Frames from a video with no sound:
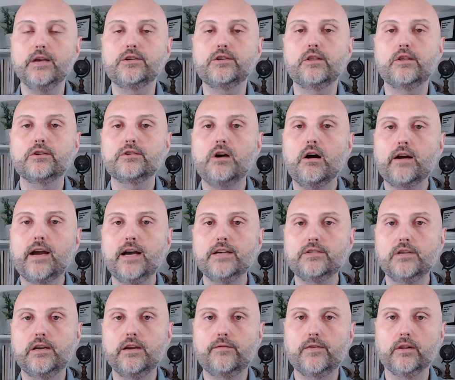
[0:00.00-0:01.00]
So there's all
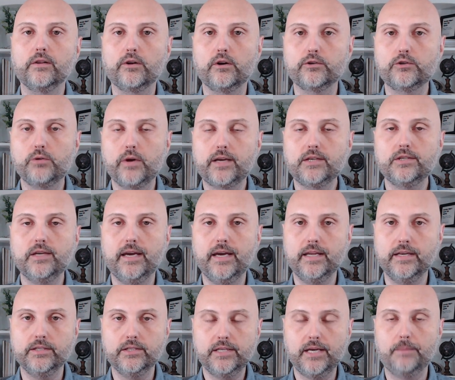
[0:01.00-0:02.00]
kinds of different little tricks
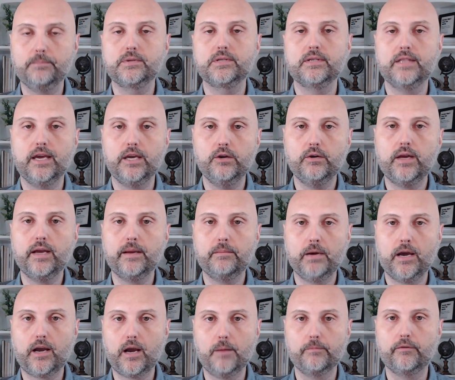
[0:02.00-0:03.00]
and tips that you can
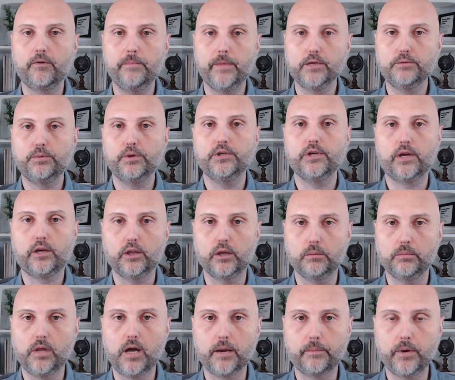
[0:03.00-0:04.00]
pick up from this
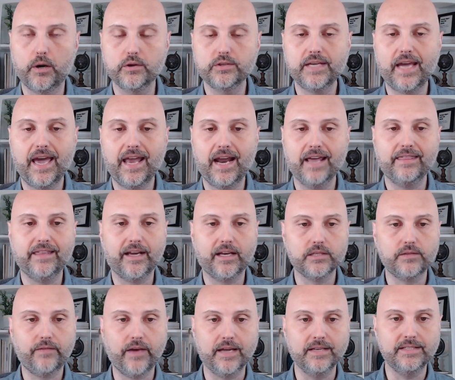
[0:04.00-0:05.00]
particular blog post, and I think
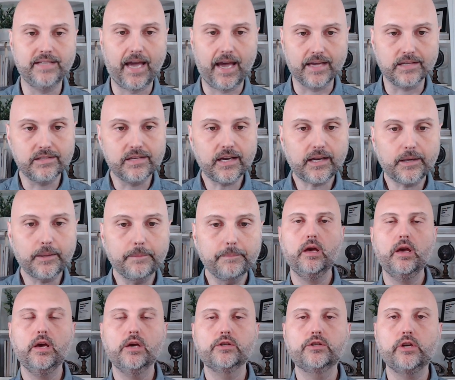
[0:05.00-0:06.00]
it's fantastic.
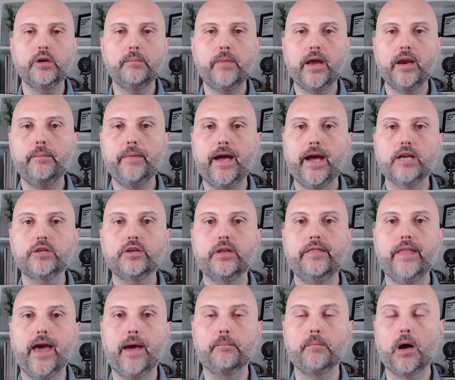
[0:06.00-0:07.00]
So you might imagine
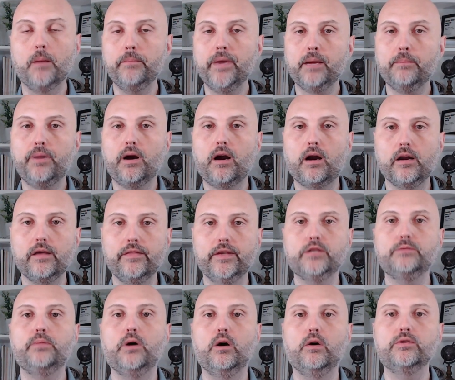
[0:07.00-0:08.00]
that a big part of this
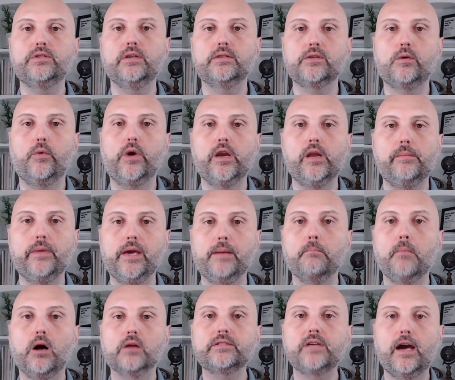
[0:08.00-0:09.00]
post is going to be
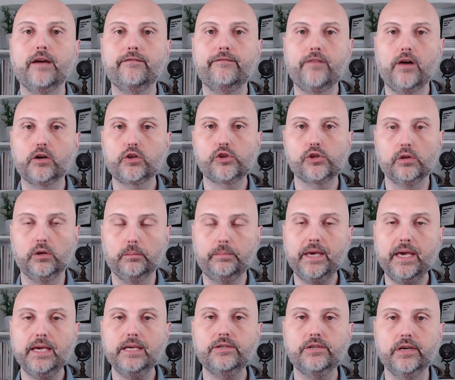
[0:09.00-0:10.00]
multifunctional
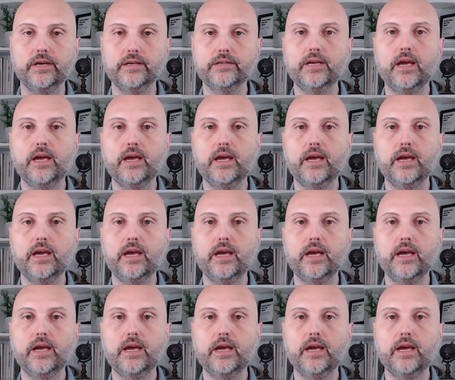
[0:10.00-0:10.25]
pieces